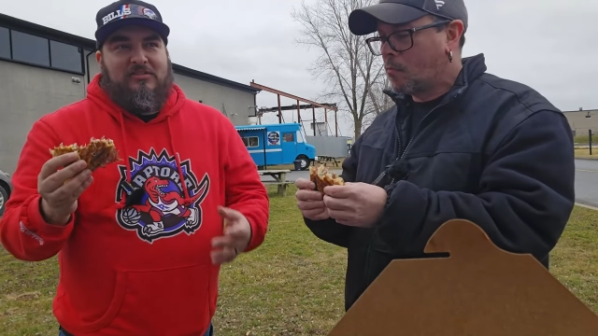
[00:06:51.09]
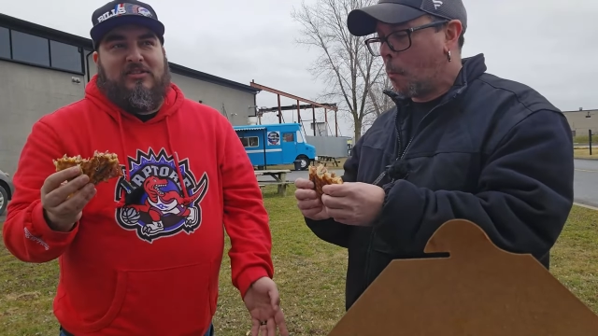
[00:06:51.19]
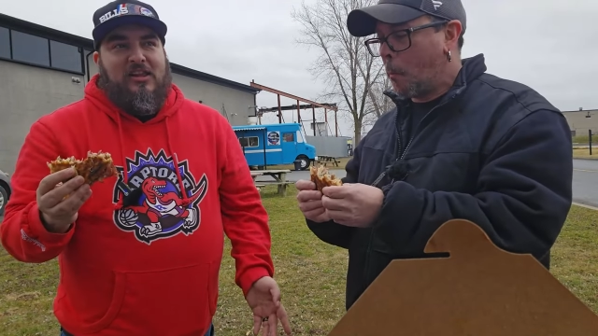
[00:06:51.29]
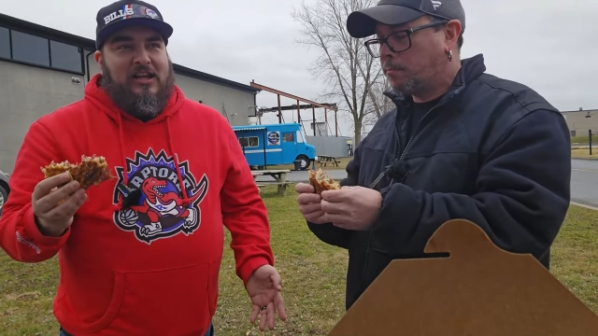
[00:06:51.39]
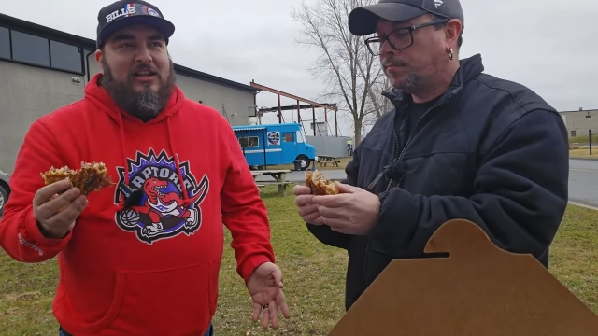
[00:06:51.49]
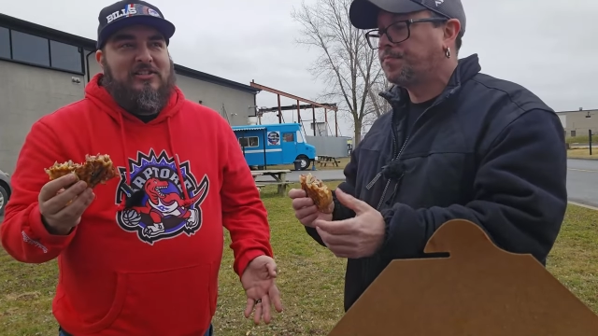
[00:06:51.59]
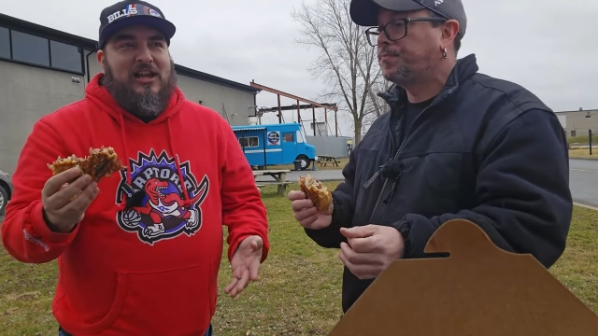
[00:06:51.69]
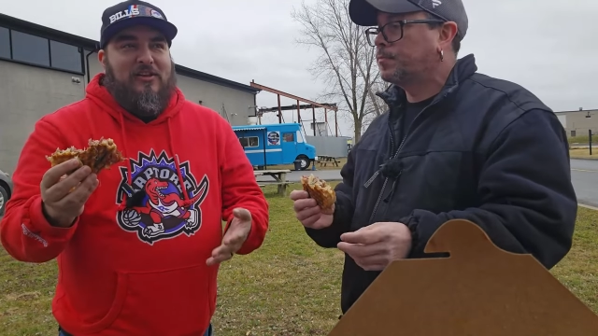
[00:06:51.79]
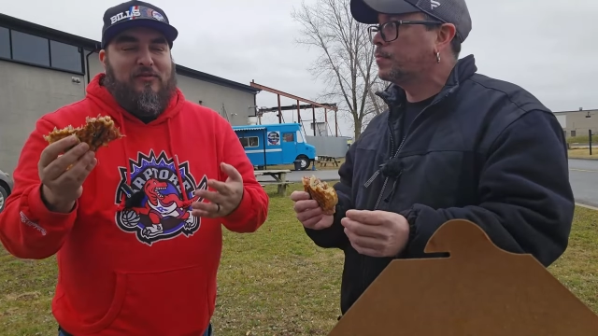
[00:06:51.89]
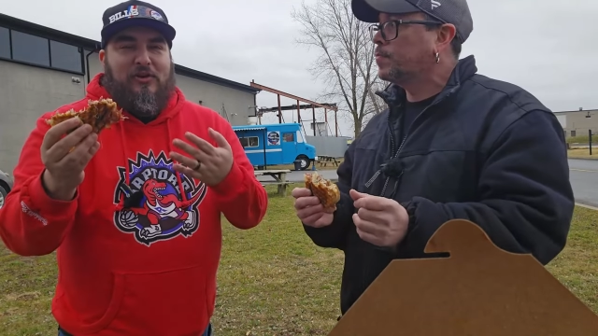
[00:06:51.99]
Speaker 1: like I
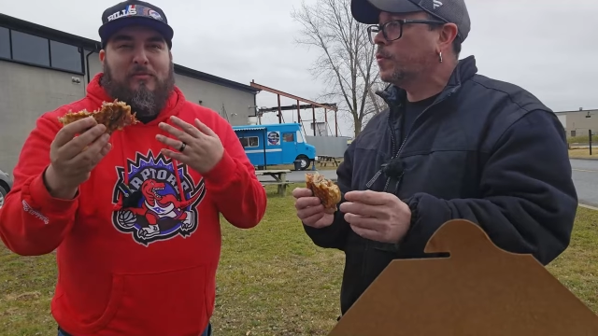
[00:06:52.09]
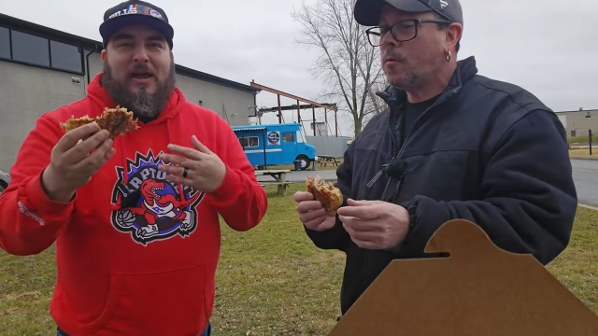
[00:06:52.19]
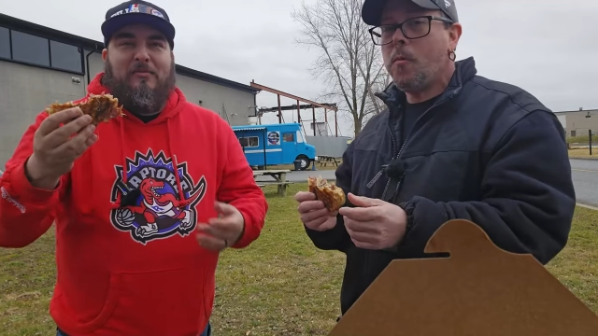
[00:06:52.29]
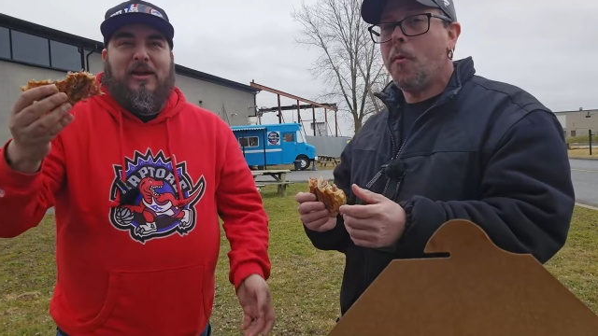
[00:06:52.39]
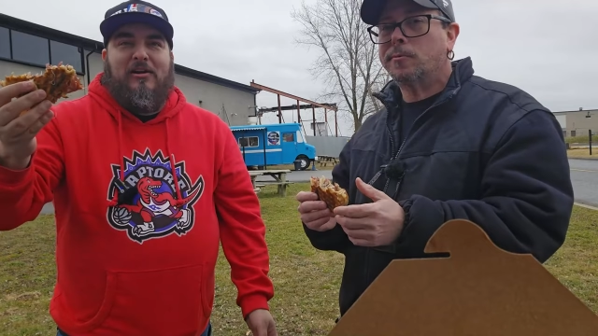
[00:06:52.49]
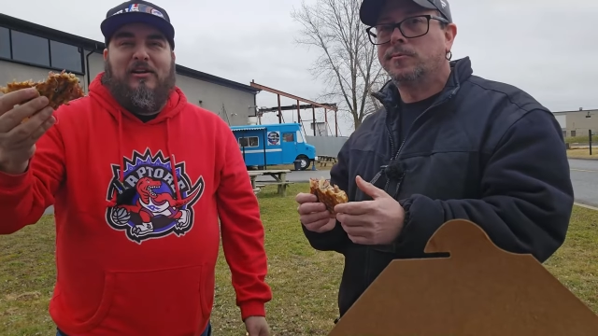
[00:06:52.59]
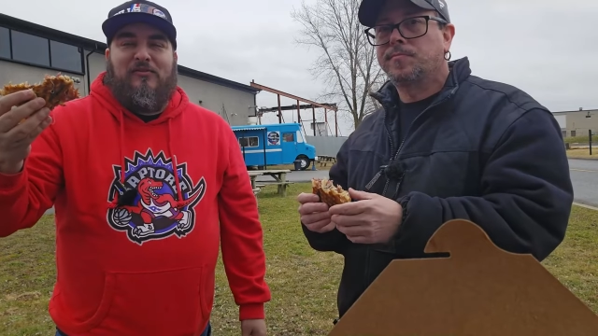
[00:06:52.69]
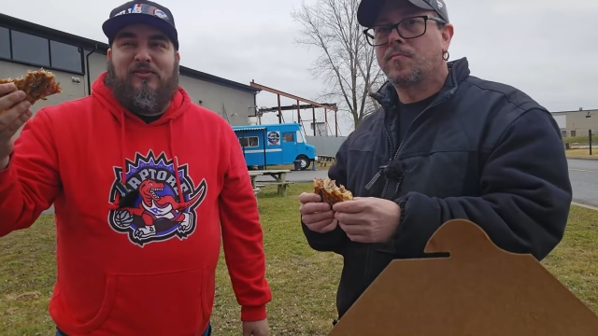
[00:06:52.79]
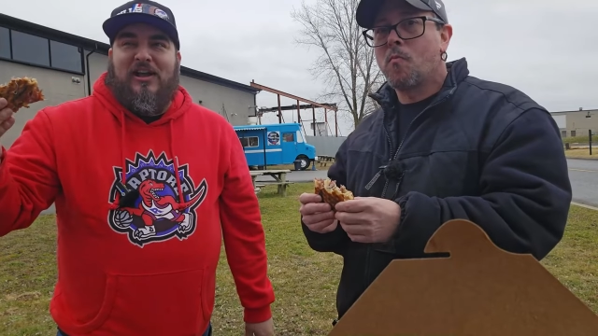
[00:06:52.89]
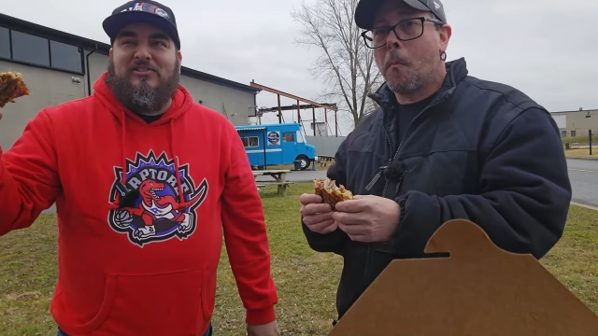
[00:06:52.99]
said, if you're my American
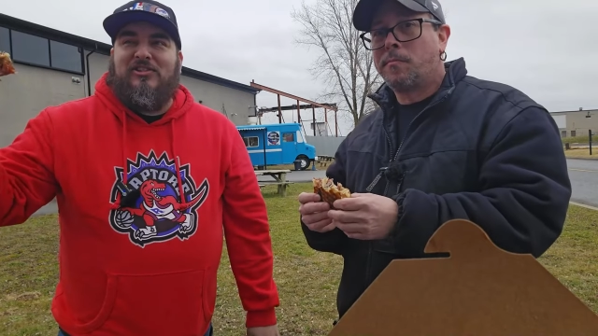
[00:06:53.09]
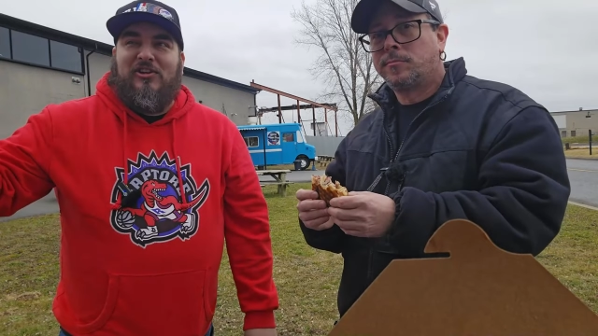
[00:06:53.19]
friends and